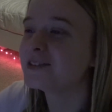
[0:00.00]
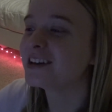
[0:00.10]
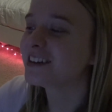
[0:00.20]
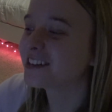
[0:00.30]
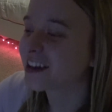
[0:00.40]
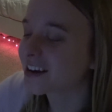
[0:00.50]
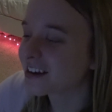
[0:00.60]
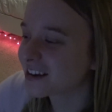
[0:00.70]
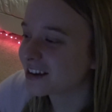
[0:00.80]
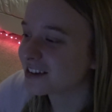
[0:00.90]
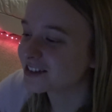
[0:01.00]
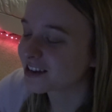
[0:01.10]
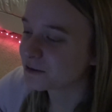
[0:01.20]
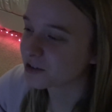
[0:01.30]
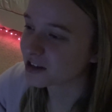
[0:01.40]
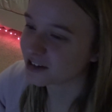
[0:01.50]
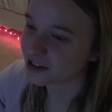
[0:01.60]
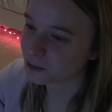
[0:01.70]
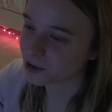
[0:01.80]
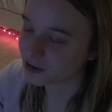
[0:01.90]
mean, like it is kind of a
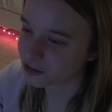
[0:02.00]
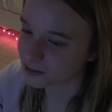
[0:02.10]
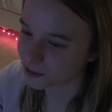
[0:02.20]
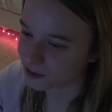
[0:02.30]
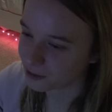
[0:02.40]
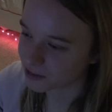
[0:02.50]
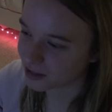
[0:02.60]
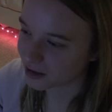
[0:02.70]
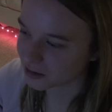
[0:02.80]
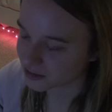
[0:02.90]
continuation where everything